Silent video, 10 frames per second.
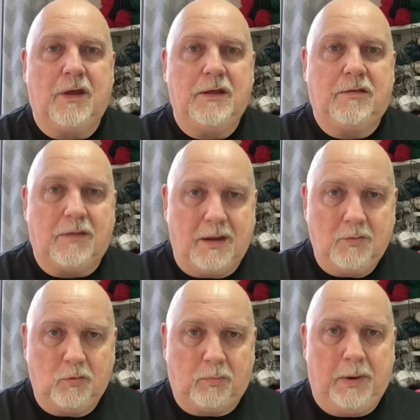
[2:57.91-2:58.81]
a
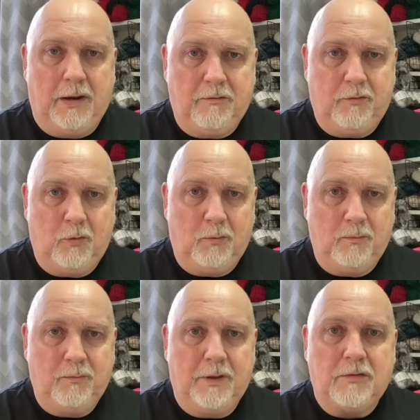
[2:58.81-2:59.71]
sales
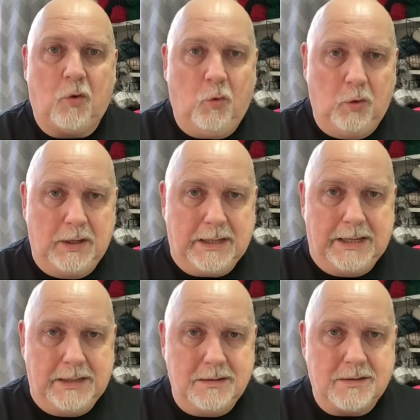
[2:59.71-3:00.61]
platform. That's all it
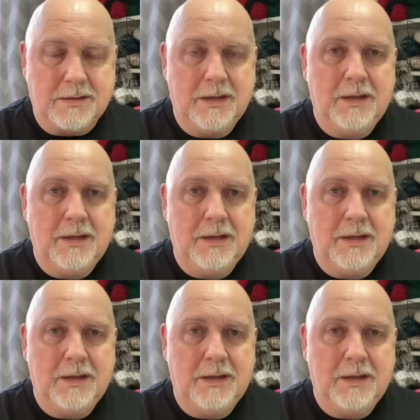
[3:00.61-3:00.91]
is.